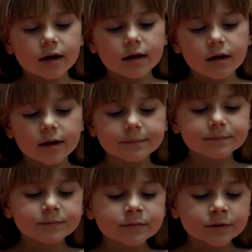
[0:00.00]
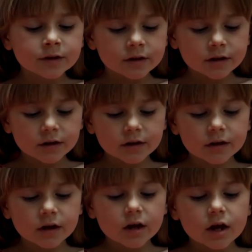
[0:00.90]
would
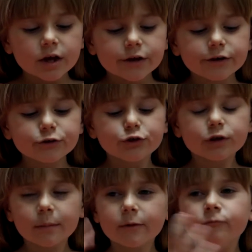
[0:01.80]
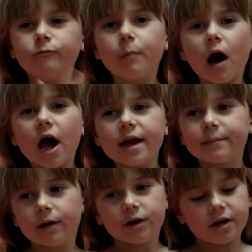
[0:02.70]
use some of my
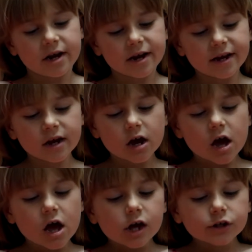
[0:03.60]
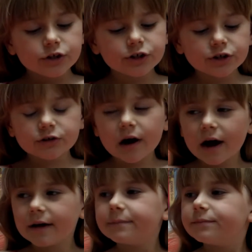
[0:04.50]
money to
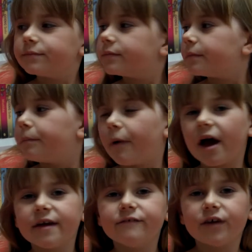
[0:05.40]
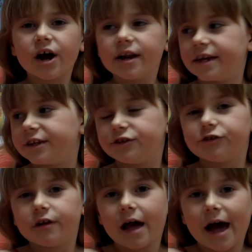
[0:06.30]
buy furniture
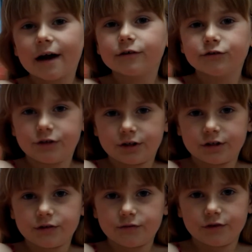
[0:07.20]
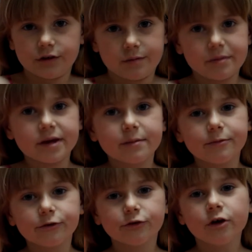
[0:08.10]
and houses for the
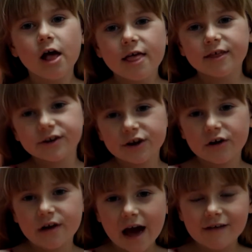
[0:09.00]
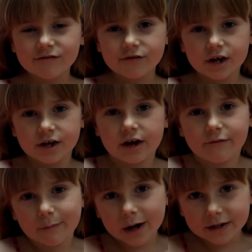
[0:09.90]
people that don't have
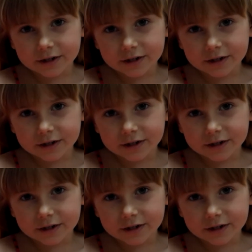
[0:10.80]
enough money